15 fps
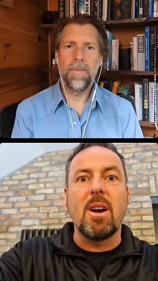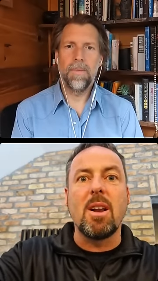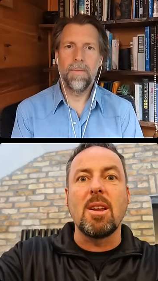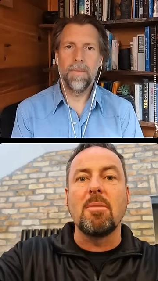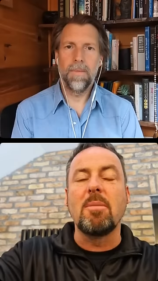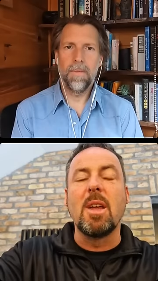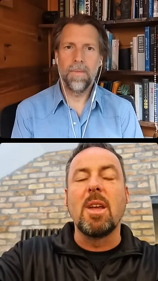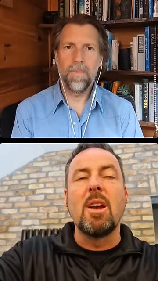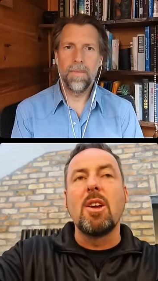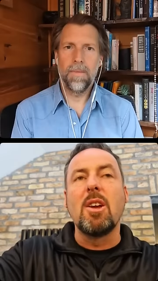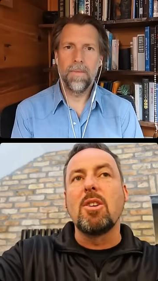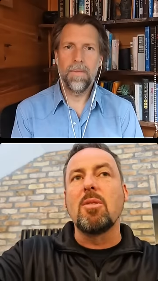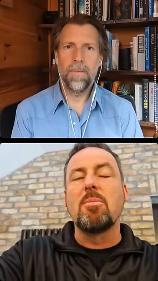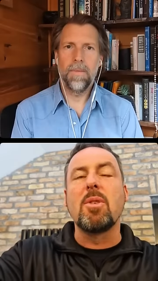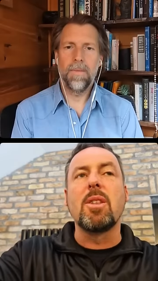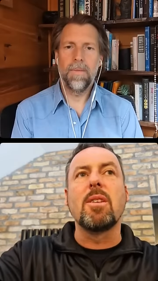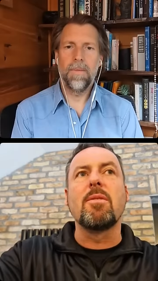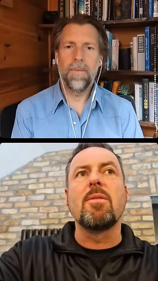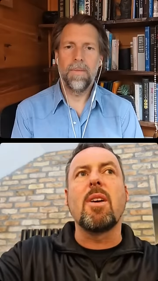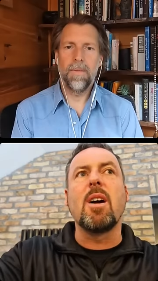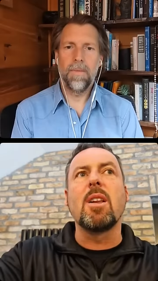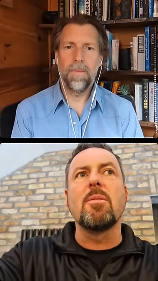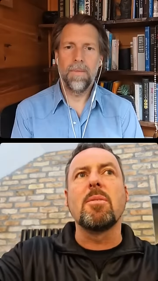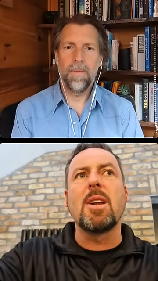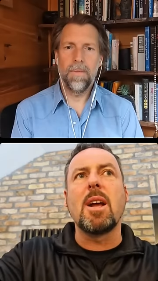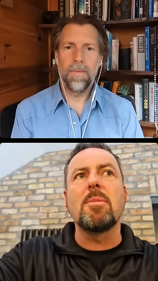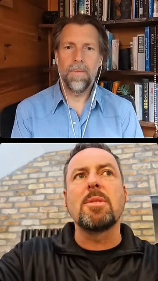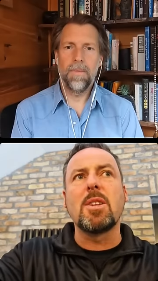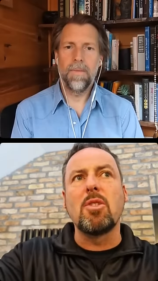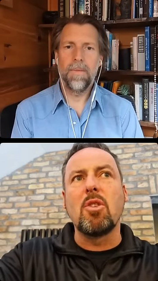Speaker 1: volume, your breathing volume. It
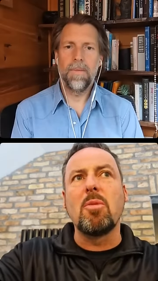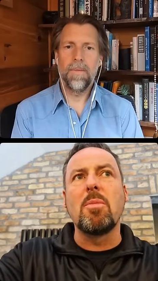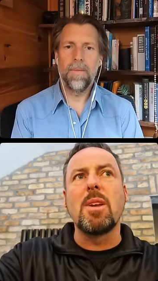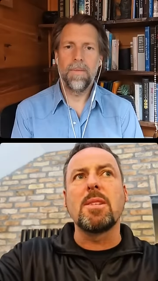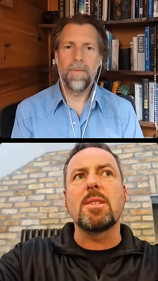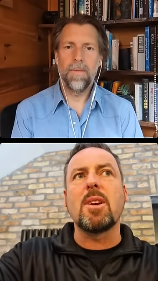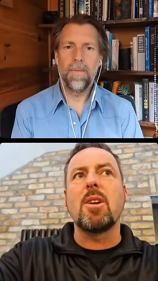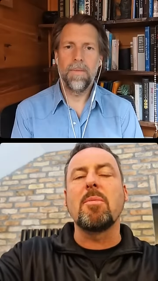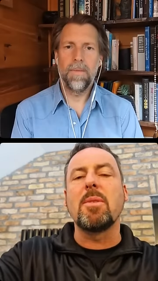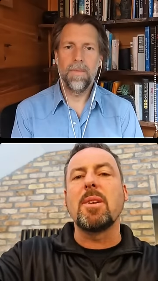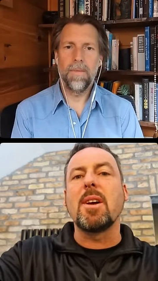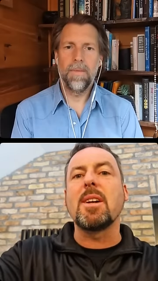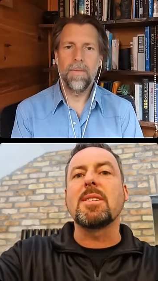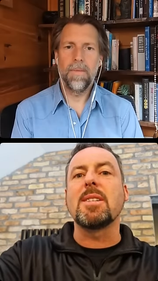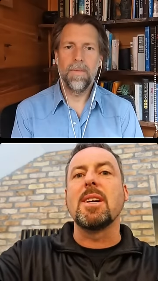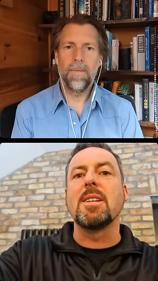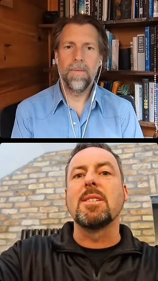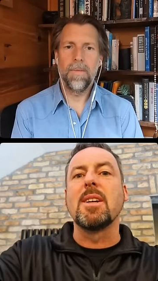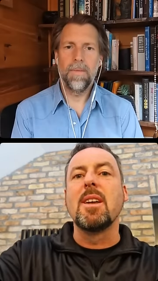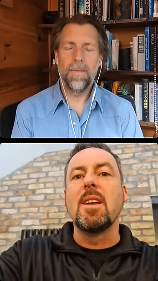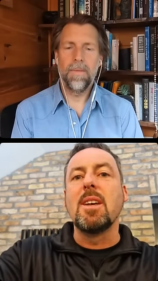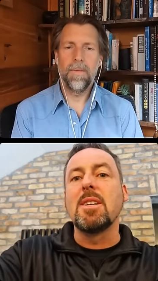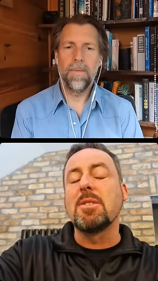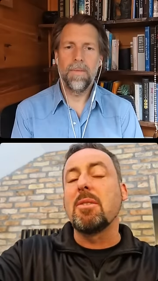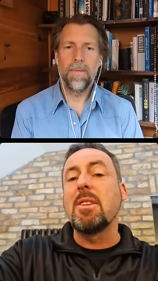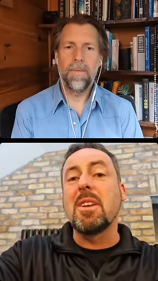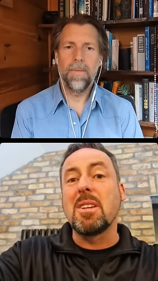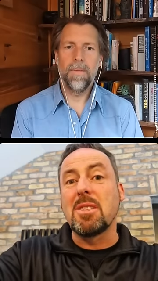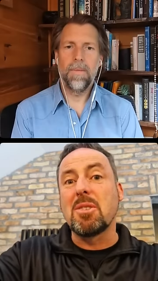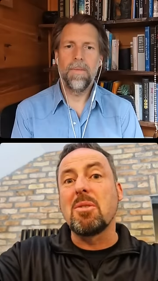helps to normalize carbon dioxide. So I
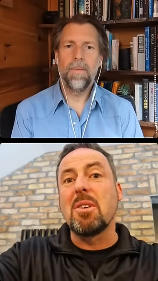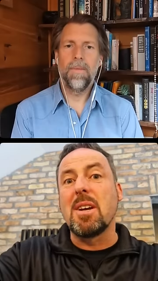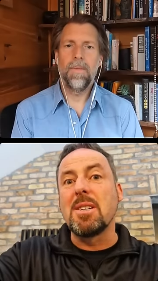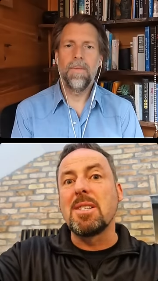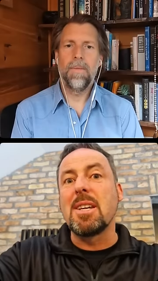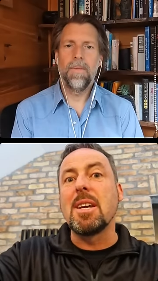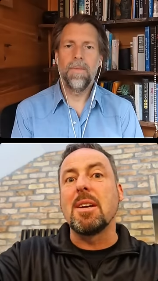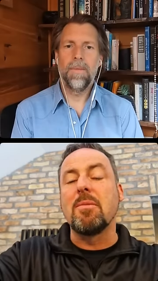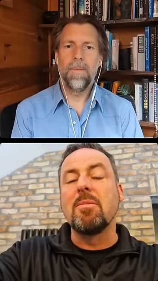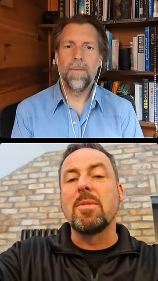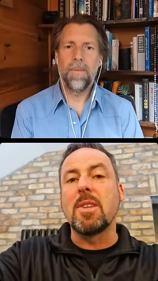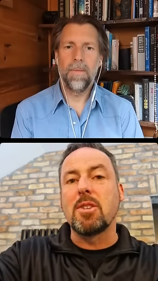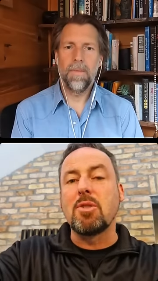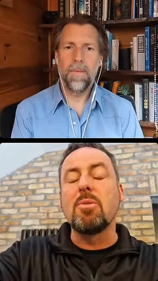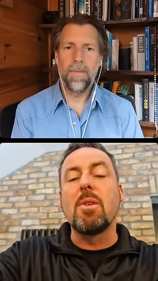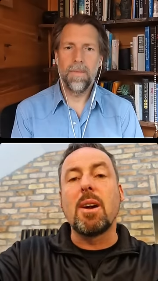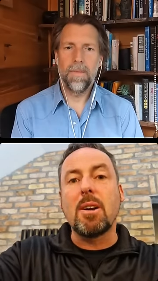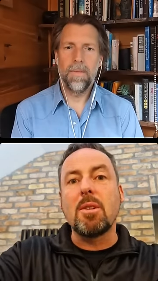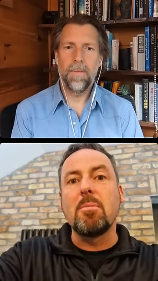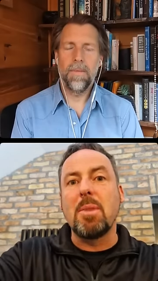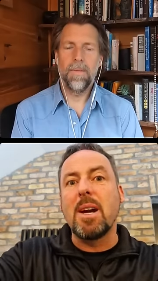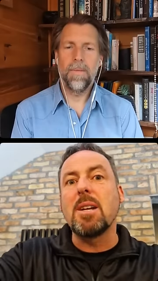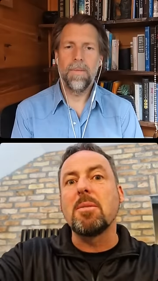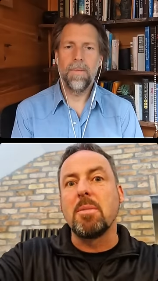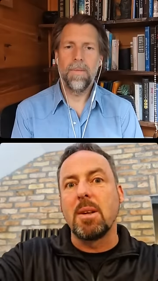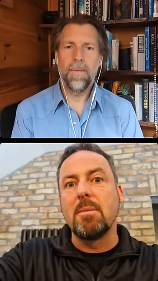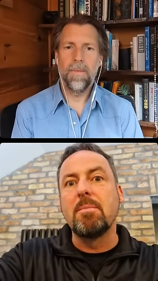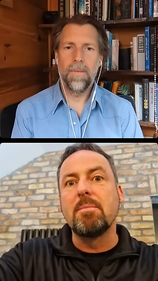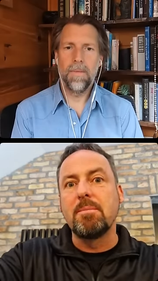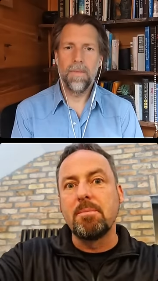think it's a good idea. The two are compatible.
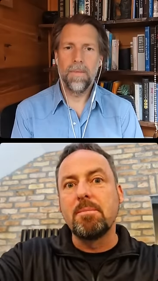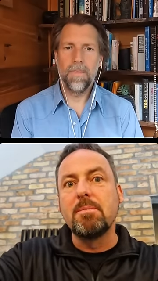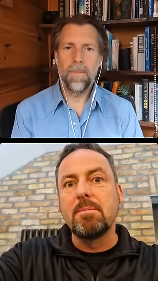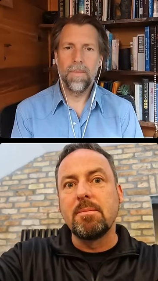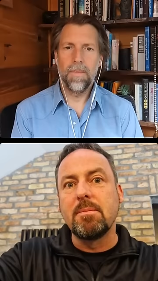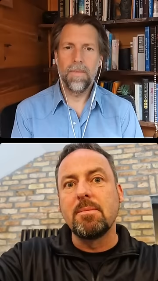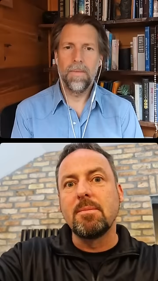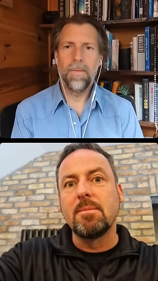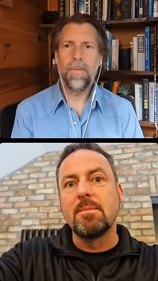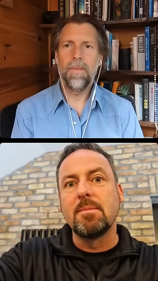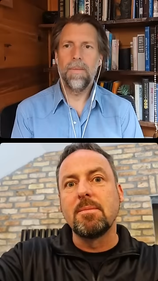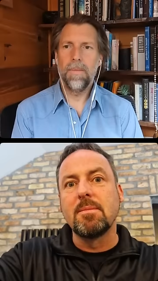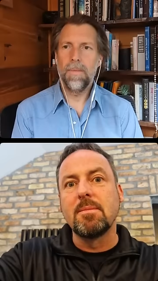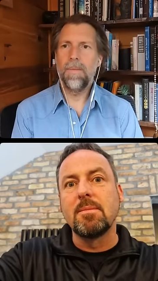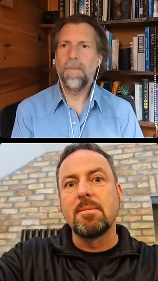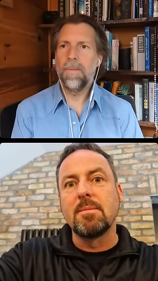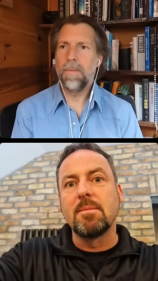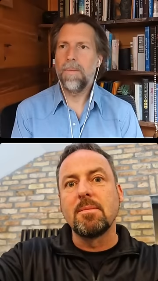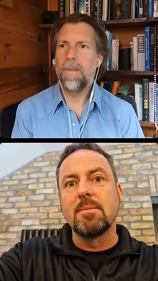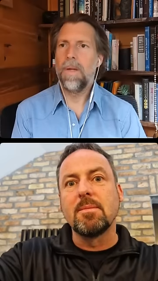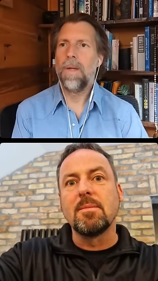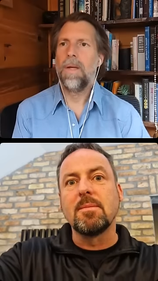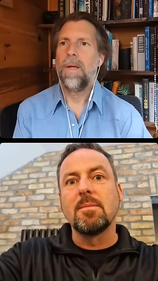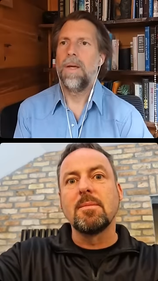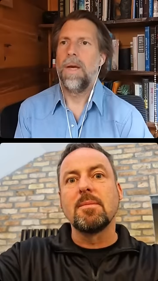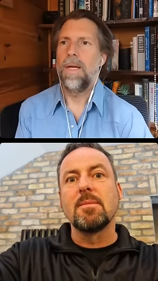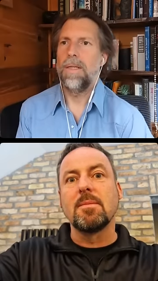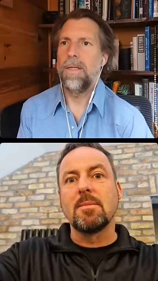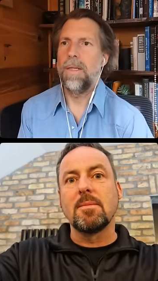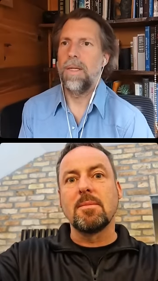
Speaker 2: Mm-hmm.
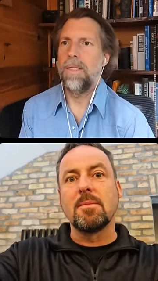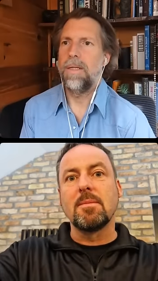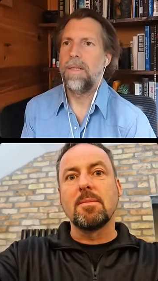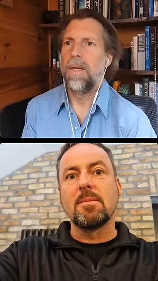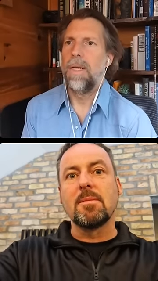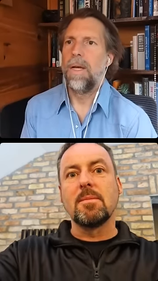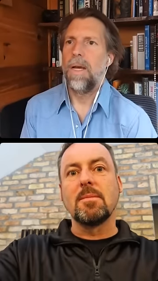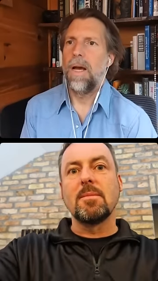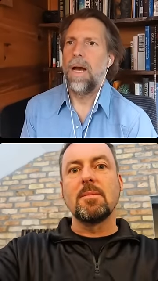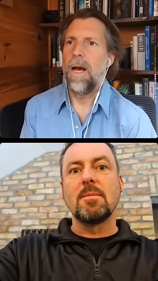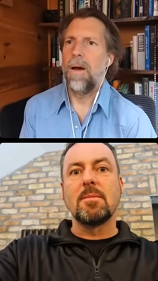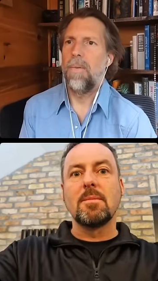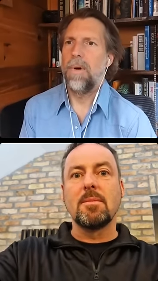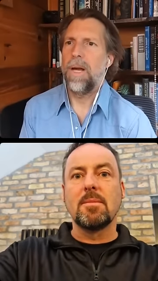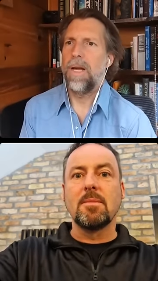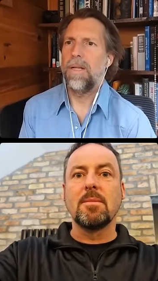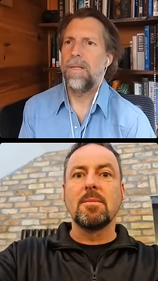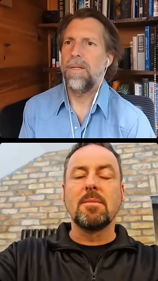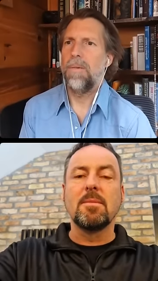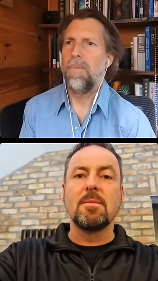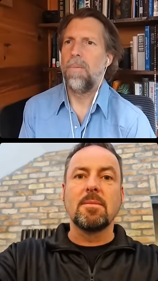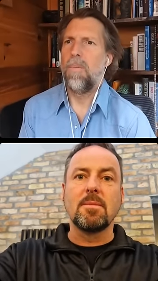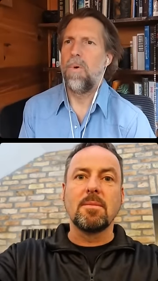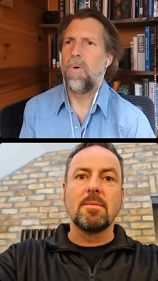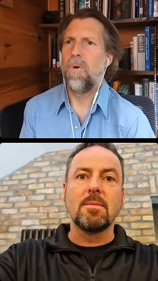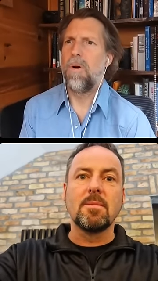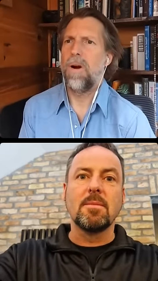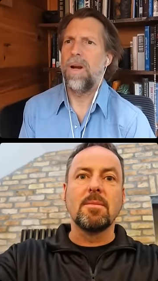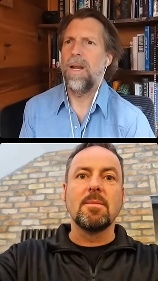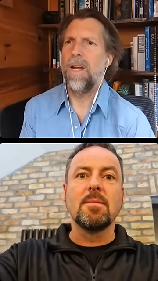Excellent. We got some
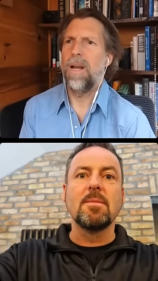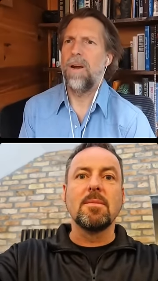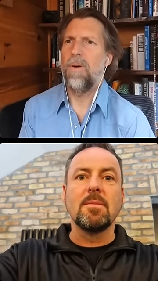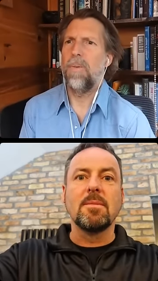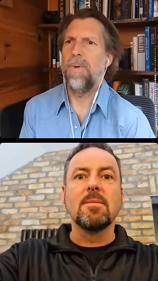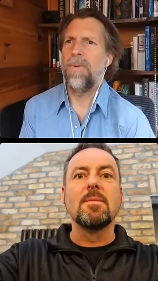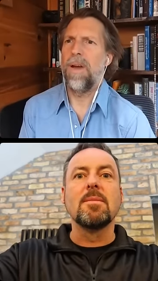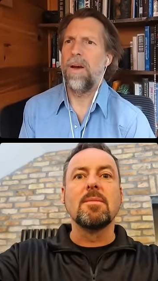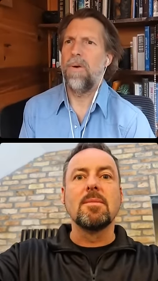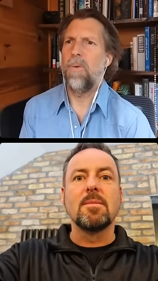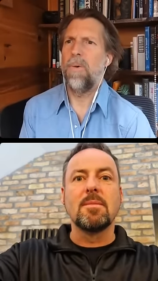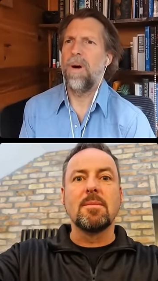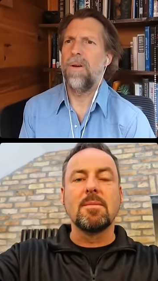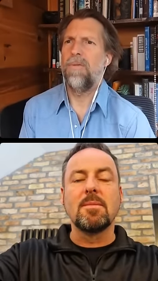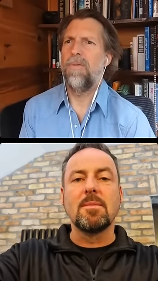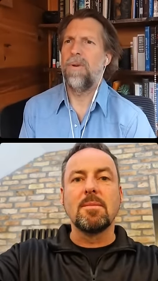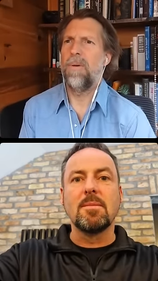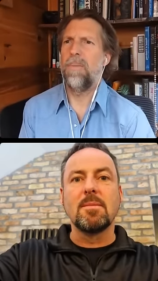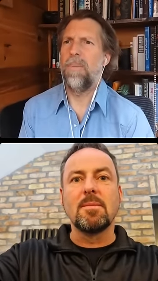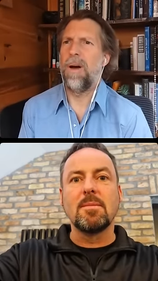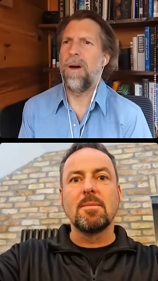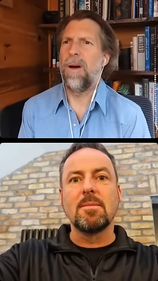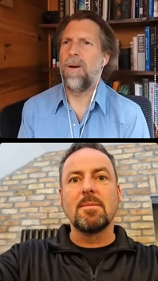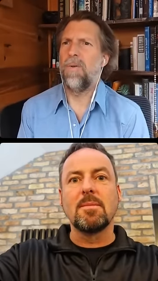more here. We've got one from